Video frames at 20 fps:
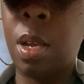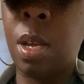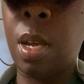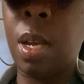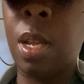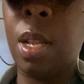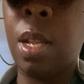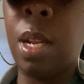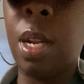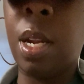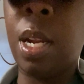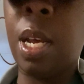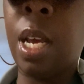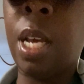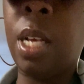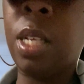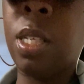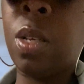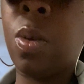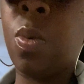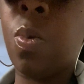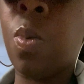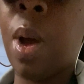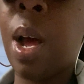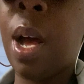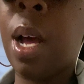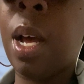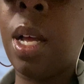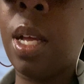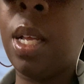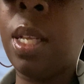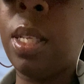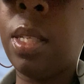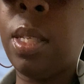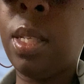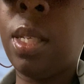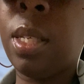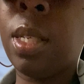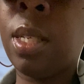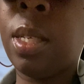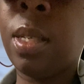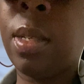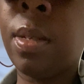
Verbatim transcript: and then the Ace of Wands.